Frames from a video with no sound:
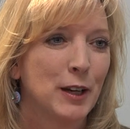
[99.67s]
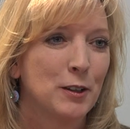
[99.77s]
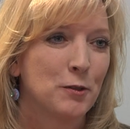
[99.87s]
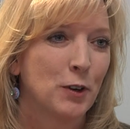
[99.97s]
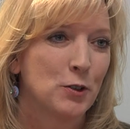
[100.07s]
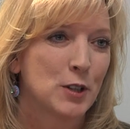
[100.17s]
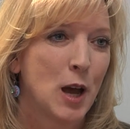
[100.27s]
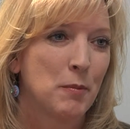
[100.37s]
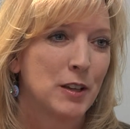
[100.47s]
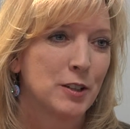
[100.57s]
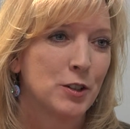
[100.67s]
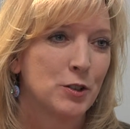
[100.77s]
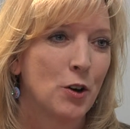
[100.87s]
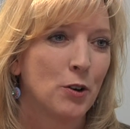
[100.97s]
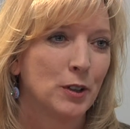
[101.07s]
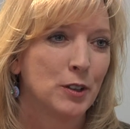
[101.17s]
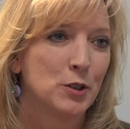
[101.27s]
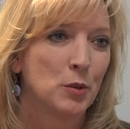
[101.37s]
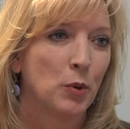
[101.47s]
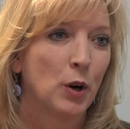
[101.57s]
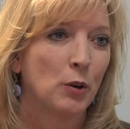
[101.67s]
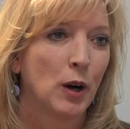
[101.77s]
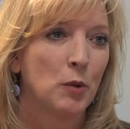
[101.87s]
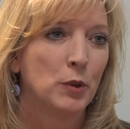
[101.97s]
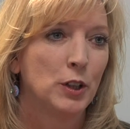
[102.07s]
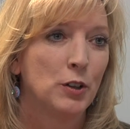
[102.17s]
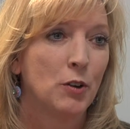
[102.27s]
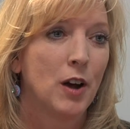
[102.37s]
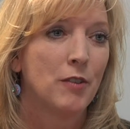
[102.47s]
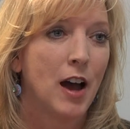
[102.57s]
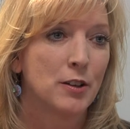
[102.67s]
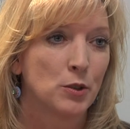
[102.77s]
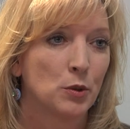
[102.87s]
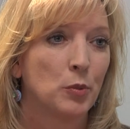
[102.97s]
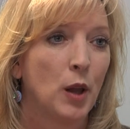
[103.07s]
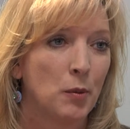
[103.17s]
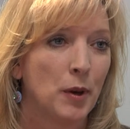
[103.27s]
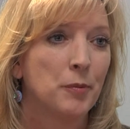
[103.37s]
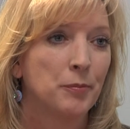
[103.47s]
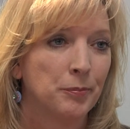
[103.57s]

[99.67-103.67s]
in the first time as an adult into a program when you don't have a high school diploma.